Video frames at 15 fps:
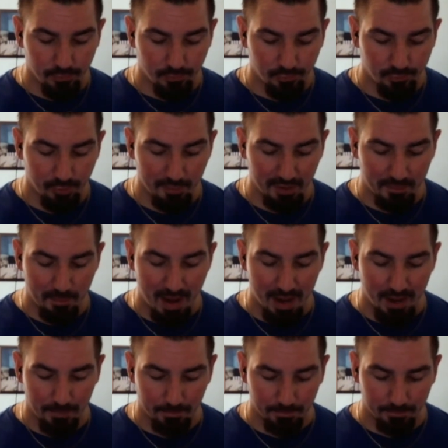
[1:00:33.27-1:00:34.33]
Jim
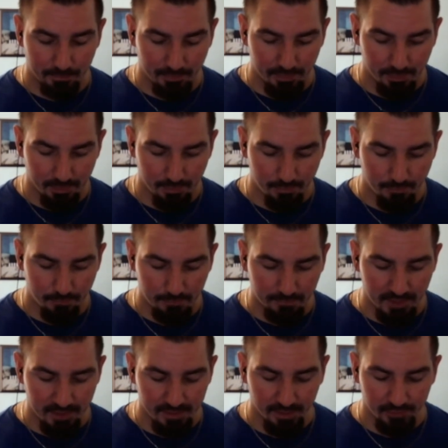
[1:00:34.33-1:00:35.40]
McMahon,
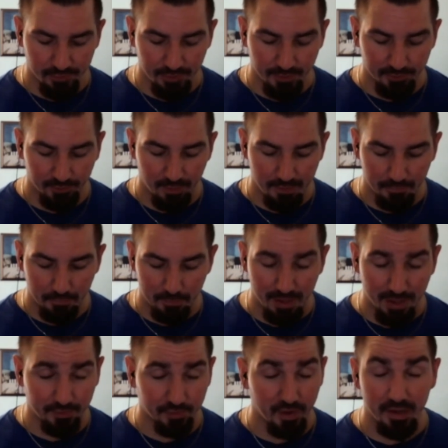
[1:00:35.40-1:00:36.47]
15 touchdowns, 11
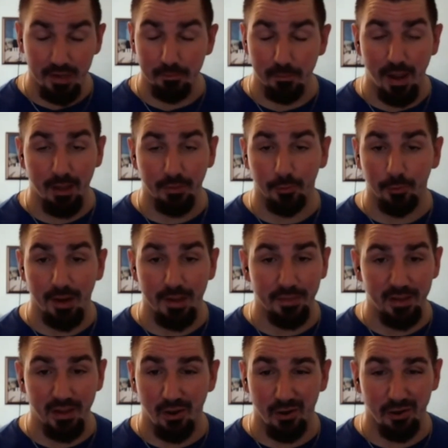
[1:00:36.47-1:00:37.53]
picks. I didn't bother writing
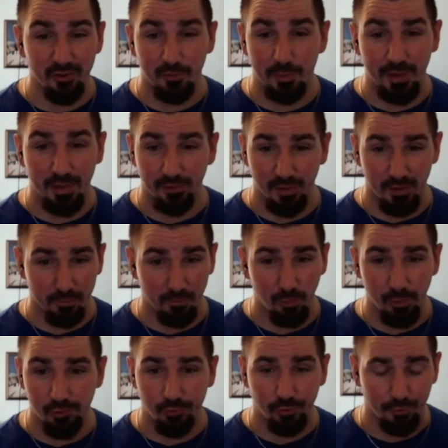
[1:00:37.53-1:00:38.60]
the yardage because I'm
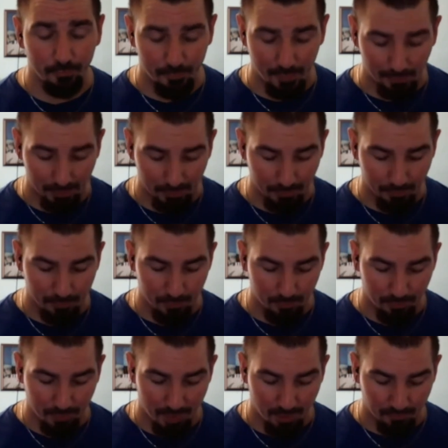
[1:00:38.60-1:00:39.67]
pretty sure it fell under
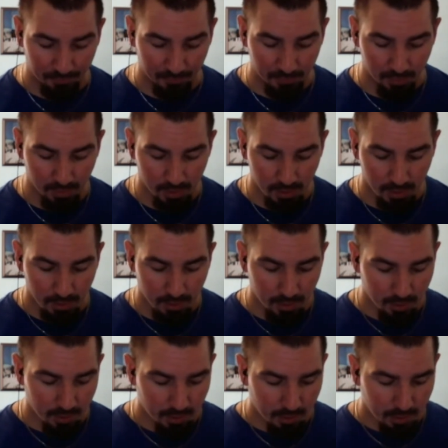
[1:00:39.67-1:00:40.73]
2,000.
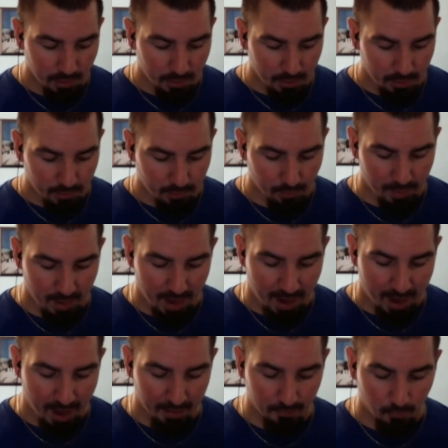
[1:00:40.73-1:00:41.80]
We
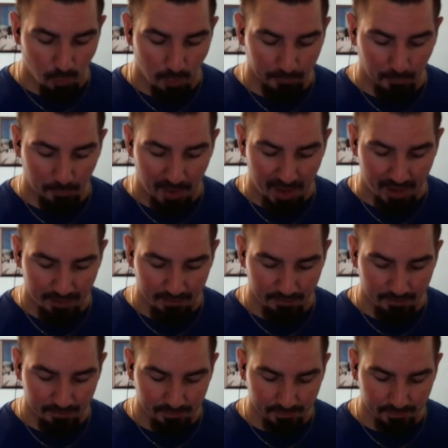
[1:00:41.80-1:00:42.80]
had Walter Payton,